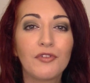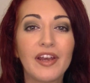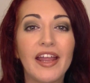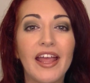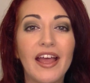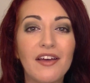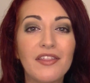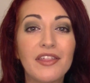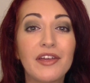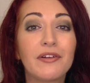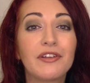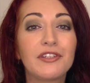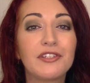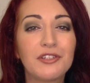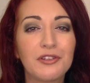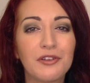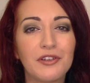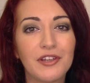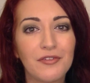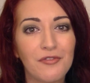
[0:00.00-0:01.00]
For now, there are
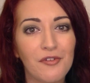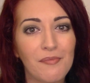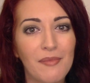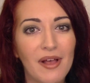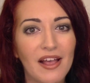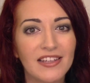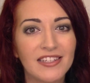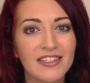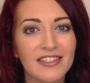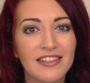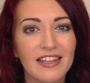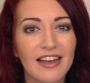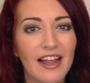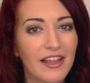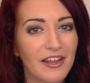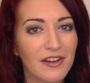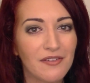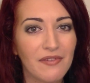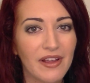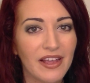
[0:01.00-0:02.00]
two different masks that
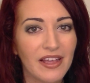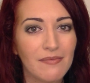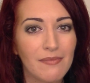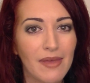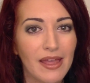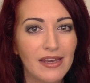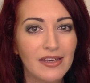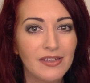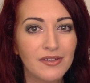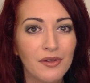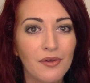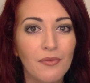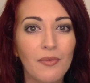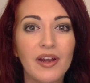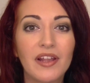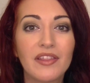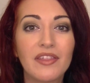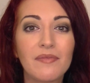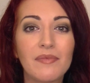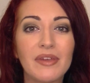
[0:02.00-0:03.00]
I can recommend.
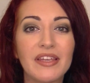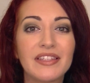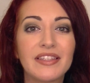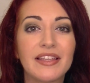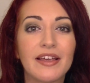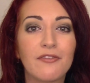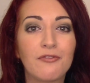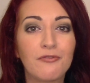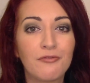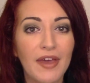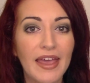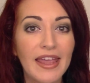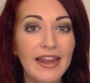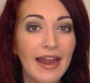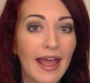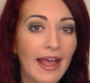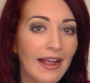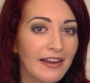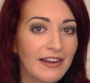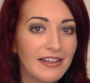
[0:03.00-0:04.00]
One of them is the
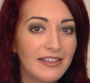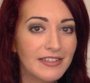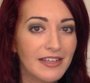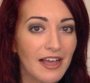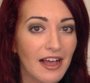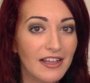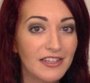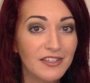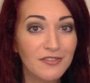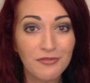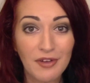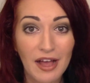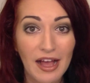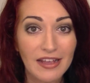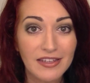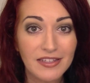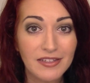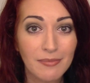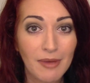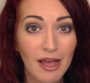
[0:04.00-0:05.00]
Fade Acne Scars
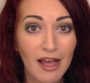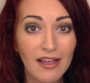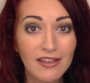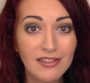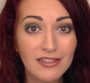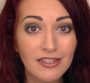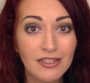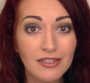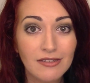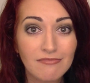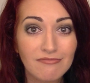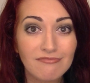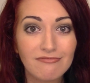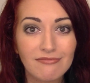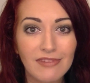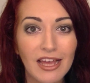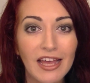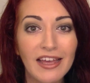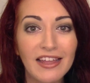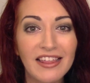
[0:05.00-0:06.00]
Fast Mask.
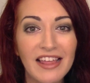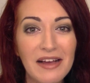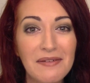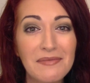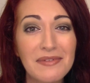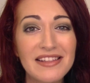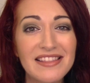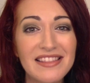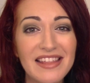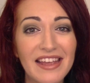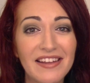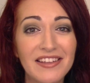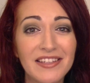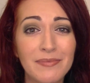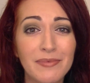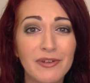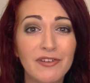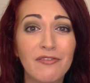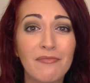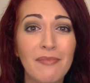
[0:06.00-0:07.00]
That one there is
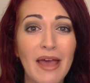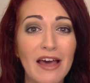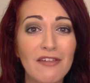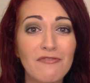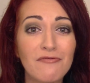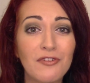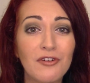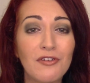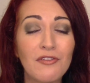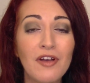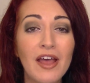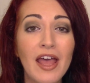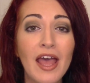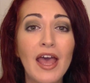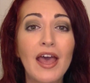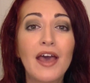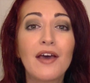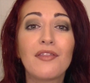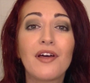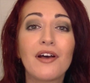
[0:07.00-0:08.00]
a bit of a mouthful.
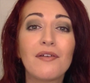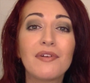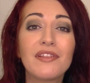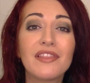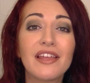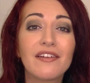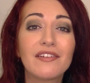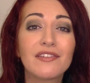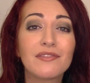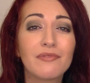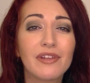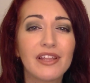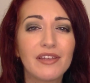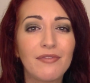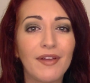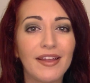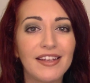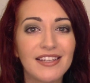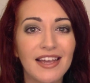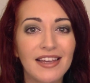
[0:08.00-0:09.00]
That one there is really
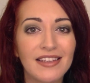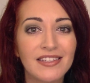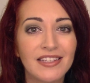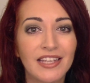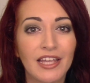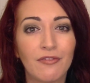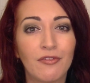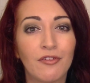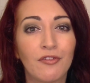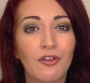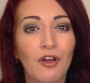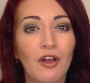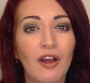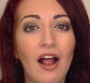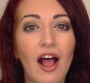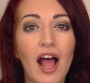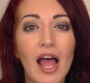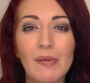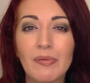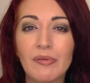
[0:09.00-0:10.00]
fantastic if you've
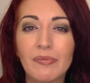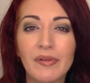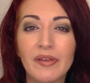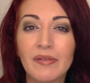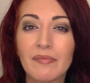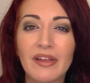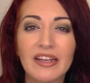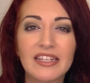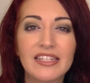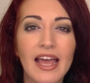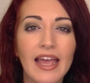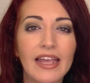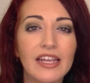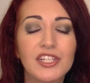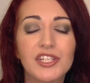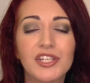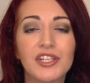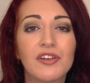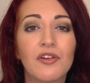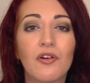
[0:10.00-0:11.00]
got
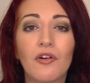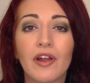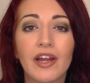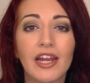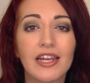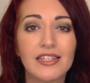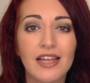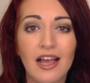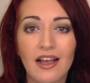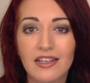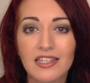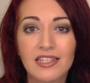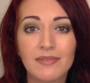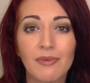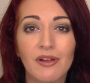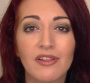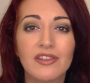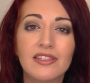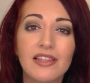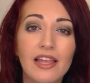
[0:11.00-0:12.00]
hyperpigmentation or any dark
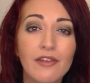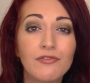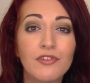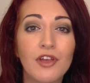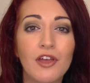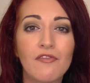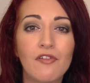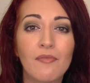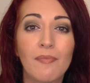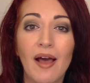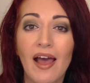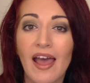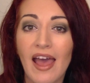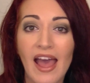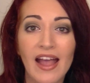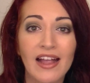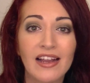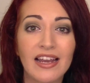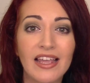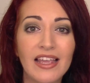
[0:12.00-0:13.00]
spots left over by
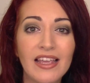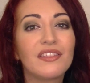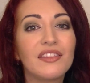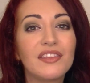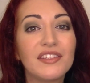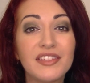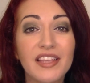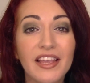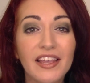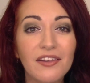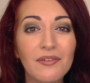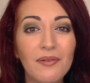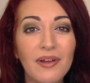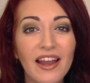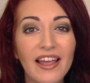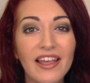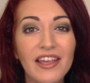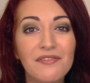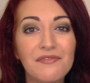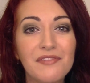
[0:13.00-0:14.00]
acne. The second
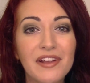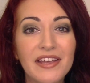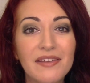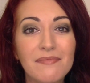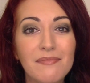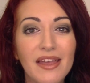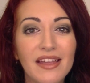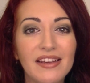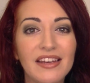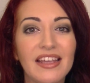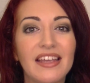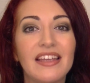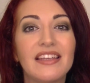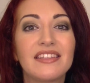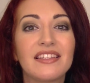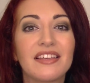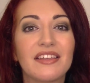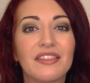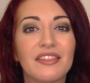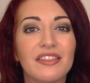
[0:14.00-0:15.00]
one I can recommend
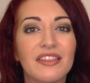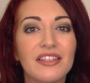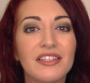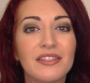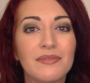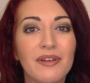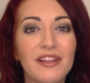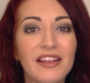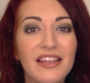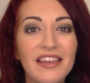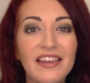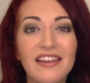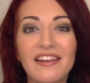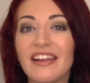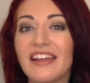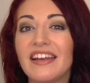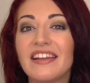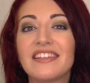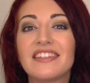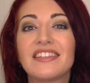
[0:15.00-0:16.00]
is this one here.
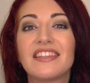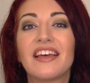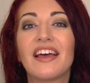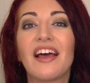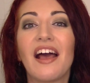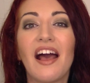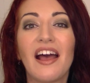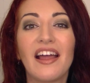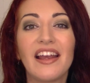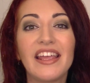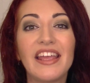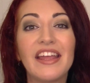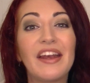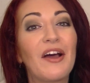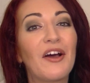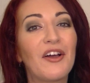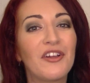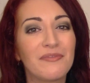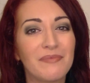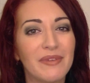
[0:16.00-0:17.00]
It is the Honey
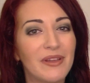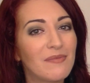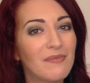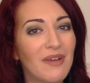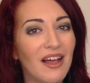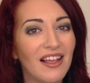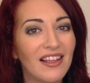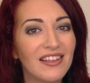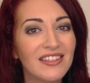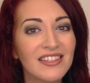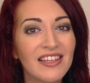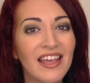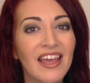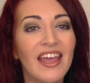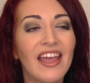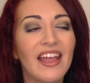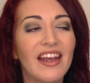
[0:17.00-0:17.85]
and Oatmeal Mask.